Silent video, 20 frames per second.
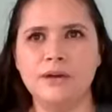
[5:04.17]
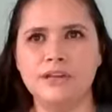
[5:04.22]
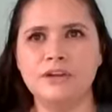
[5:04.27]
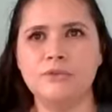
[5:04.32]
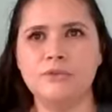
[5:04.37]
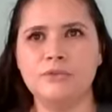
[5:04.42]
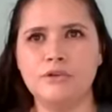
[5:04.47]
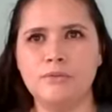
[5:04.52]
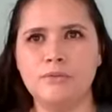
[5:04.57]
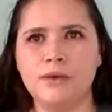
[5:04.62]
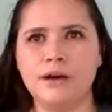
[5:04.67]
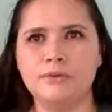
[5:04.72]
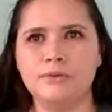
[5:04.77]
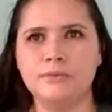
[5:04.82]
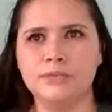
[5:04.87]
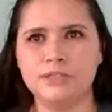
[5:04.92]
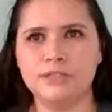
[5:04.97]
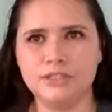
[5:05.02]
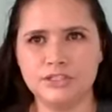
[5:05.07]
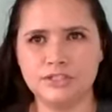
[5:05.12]
your robot
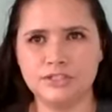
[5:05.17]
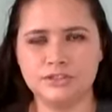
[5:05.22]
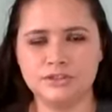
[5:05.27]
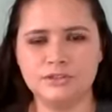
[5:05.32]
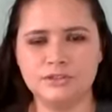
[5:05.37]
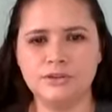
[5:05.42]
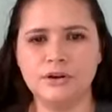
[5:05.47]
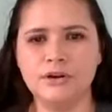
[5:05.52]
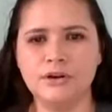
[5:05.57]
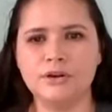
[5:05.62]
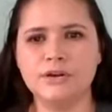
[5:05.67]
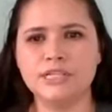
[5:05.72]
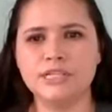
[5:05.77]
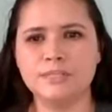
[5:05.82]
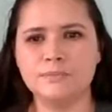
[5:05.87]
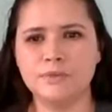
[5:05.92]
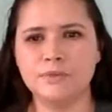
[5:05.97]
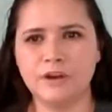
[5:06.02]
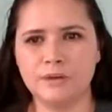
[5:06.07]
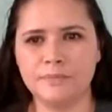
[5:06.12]
will do or
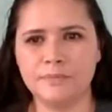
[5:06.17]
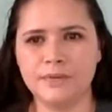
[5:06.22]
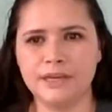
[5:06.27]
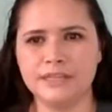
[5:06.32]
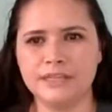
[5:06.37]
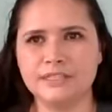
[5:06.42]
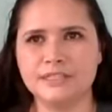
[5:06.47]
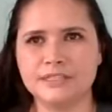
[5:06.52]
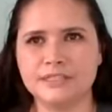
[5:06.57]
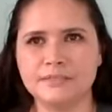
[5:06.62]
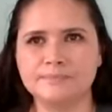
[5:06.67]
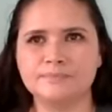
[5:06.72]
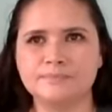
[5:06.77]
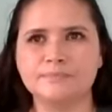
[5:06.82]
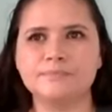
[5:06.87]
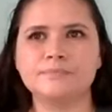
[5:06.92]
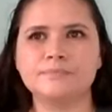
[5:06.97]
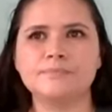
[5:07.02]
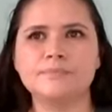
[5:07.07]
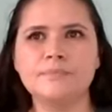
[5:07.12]
its purpose
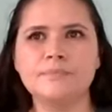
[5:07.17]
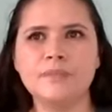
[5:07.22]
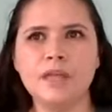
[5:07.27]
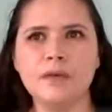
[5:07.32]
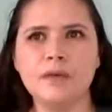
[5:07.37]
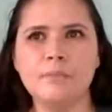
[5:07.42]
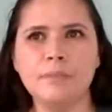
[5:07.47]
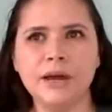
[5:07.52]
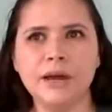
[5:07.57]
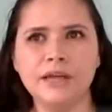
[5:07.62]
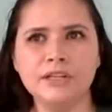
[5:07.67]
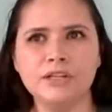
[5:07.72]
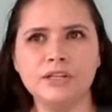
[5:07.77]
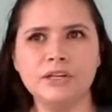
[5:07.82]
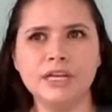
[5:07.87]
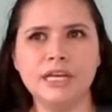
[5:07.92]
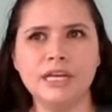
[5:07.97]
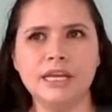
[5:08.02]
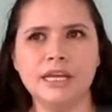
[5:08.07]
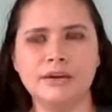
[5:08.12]
by
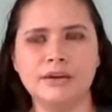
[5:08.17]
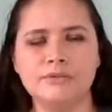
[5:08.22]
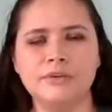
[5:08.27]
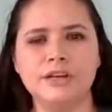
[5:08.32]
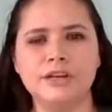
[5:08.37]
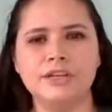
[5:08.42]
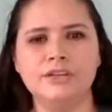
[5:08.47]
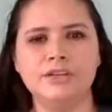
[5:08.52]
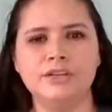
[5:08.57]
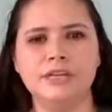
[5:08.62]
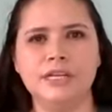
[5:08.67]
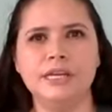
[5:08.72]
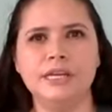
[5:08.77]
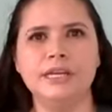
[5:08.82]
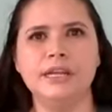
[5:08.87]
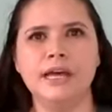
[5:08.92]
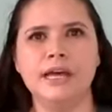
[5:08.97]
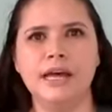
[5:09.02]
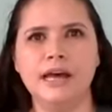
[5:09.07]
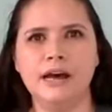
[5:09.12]
looking at what you
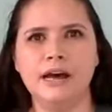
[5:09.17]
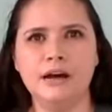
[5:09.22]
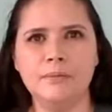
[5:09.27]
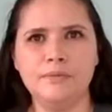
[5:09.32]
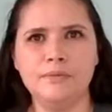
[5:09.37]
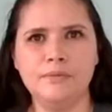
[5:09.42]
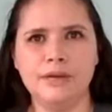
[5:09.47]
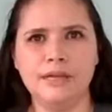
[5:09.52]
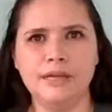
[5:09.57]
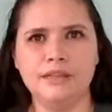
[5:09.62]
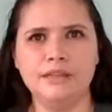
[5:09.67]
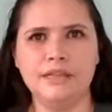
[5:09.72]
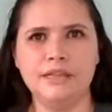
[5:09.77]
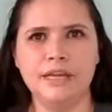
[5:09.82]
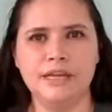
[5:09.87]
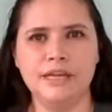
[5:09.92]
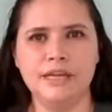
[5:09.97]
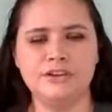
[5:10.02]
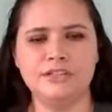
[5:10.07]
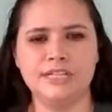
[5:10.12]
need help with
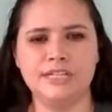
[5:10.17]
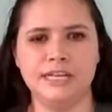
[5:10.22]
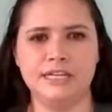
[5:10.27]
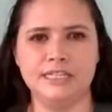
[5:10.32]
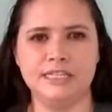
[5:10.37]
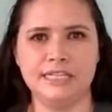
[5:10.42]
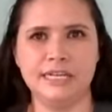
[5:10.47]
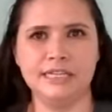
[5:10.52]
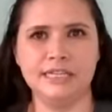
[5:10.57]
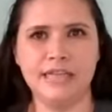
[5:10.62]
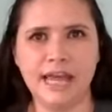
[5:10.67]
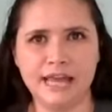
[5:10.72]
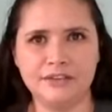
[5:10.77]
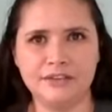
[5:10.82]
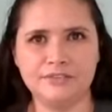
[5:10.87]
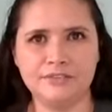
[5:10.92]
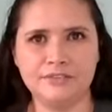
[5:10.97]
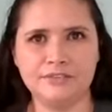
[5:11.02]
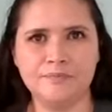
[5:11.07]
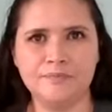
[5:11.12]
in your day-to-day
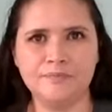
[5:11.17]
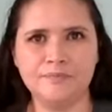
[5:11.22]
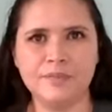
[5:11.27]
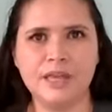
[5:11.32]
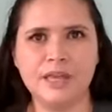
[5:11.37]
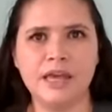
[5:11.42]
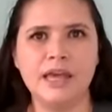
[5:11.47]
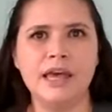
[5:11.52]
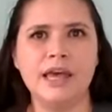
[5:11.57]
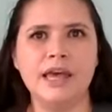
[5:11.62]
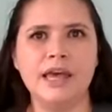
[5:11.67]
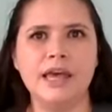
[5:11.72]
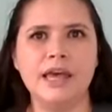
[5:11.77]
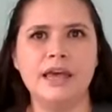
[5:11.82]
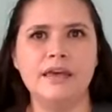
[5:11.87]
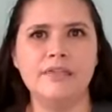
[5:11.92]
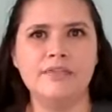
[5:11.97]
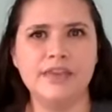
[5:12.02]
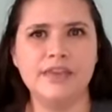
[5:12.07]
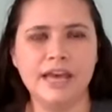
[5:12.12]
life.
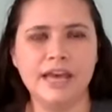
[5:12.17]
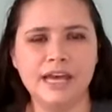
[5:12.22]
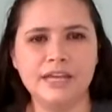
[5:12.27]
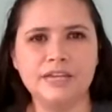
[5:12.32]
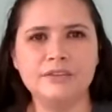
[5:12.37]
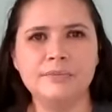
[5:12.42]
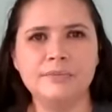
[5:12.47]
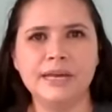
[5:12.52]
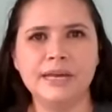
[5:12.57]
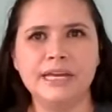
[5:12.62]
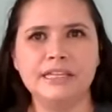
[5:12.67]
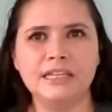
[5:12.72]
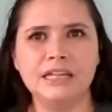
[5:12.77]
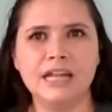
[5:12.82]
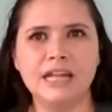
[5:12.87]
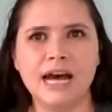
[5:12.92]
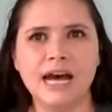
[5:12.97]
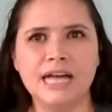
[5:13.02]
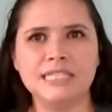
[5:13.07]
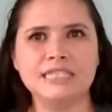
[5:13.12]
Then you made
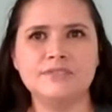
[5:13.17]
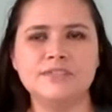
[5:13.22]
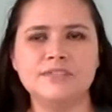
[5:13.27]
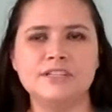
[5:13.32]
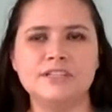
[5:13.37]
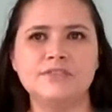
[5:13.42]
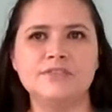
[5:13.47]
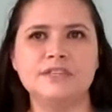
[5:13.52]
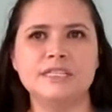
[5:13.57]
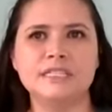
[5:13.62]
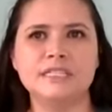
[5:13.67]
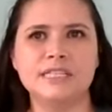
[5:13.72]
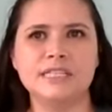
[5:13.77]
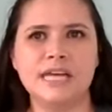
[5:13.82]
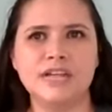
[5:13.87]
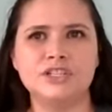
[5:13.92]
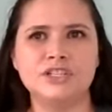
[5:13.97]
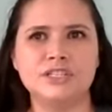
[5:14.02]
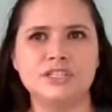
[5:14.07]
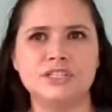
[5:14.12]
lots of different
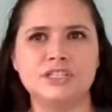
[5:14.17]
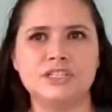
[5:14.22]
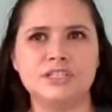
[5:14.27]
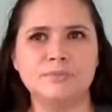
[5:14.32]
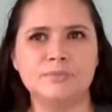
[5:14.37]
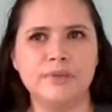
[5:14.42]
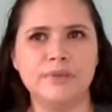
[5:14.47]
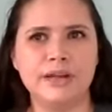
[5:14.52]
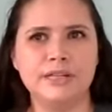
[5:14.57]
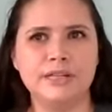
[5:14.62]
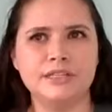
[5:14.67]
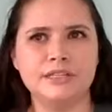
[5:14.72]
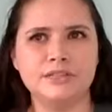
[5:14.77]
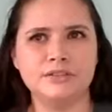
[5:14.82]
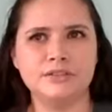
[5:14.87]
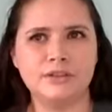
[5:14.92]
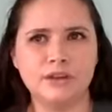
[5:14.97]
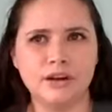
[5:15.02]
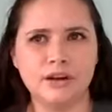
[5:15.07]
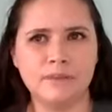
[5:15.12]
sketches to
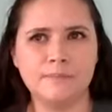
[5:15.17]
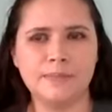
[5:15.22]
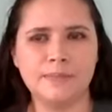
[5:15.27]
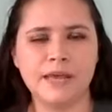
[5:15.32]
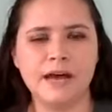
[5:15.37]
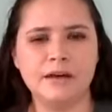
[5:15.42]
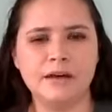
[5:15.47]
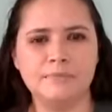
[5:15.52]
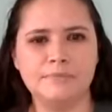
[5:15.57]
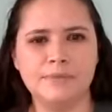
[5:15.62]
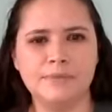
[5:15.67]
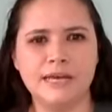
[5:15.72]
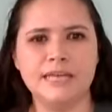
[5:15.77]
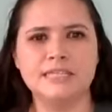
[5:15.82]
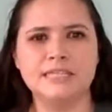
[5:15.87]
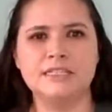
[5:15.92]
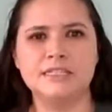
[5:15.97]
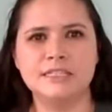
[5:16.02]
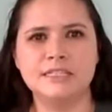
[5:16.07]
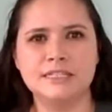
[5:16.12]
brainstorm how
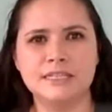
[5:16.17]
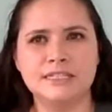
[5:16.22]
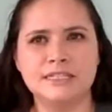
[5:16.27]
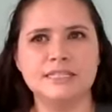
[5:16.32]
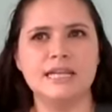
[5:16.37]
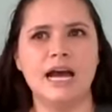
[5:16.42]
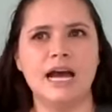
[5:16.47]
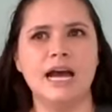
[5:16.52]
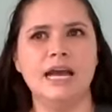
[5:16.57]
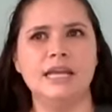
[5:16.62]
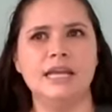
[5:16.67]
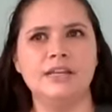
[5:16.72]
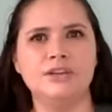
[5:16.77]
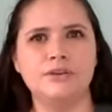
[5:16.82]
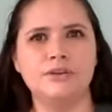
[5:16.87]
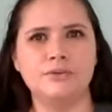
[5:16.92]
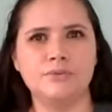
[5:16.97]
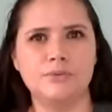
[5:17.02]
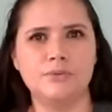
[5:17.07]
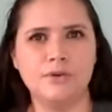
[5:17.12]
best to design
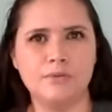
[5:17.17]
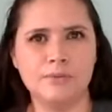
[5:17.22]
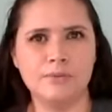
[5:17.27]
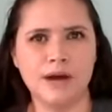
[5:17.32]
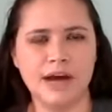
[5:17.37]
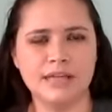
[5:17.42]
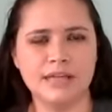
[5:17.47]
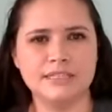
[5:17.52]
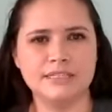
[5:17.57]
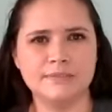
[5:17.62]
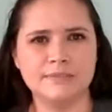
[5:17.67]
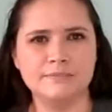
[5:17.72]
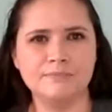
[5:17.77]
your robot.